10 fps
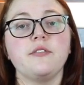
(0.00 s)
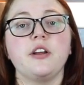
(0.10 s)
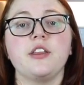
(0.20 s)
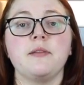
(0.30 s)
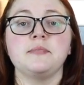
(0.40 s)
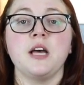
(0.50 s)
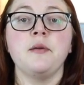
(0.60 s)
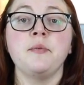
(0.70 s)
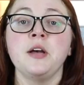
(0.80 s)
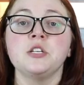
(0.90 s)
give it a thumbs
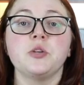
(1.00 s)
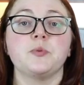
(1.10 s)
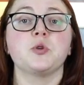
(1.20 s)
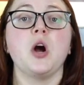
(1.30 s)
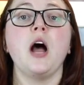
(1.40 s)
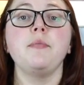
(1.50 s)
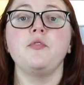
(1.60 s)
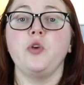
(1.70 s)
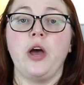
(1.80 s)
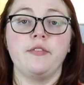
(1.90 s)
up. Subscribe
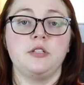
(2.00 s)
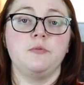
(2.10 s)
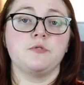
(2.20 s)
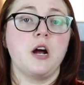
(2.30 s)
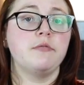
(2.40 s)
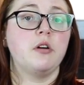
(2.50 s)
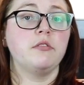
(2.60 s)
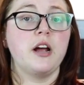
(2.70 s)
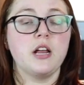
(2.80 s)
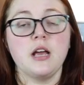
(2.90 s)
if you haven't subscribed
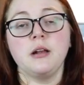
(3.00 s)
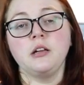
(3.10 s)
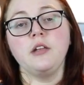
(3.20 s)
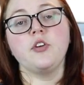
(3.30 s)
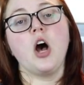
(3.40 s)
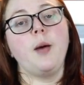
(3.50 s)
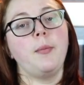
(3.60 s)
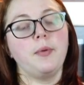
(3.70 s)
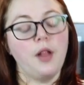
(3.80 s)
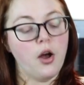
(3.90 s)
already, and leave a
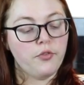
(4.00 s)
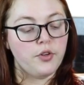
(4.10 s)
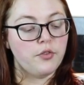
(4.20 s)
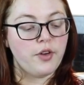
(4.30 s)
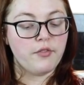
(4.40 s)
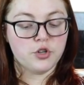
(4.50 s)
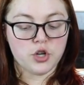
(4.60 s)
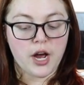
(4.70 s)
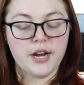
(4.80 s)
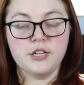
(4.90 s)
comment below if you've ever
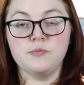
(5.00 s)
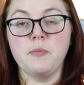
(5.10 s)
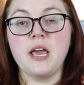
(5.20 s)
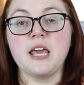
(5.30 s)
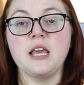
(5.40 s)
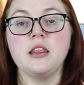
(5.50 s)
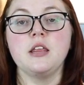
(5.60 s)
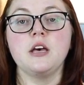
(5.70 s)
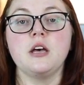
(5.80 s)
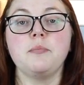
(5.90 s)
tried making
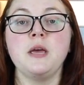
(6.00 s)
the